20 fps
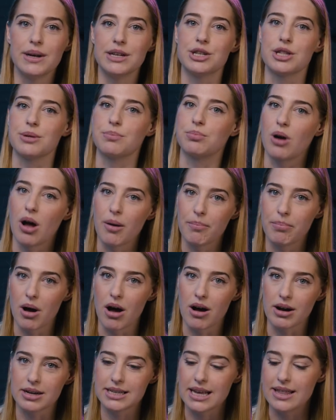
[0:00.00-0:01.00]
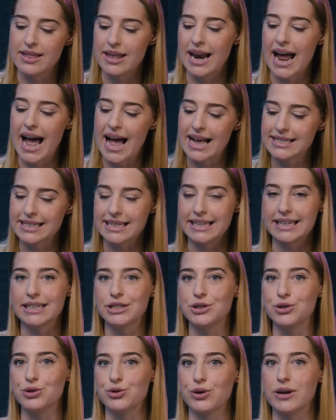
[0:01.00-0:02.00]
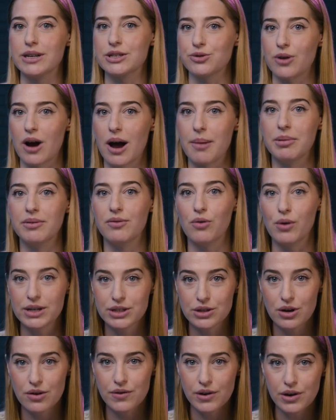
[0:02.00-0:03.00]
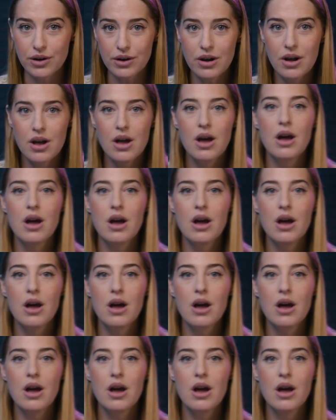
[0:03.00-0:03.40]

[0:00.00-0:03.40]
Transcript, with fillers: into the prompt box and then asking it to transcribe the voiceover.